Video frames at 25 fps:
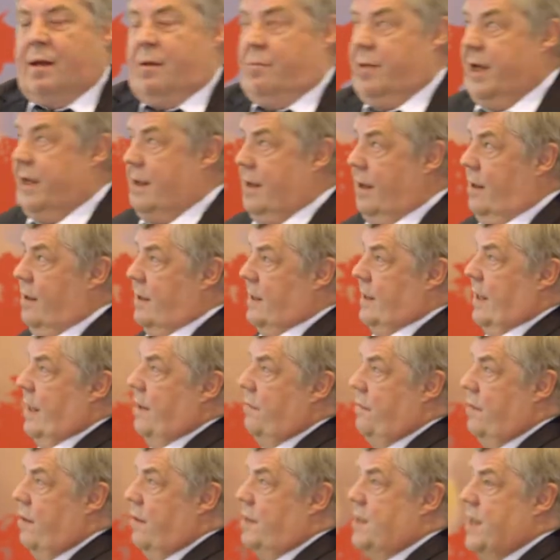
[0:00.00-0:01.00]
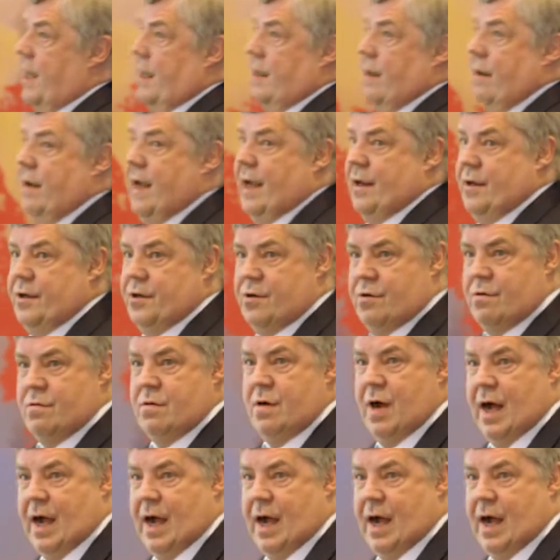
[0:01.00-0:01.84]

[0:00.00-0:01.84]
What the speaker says: Because if you generate new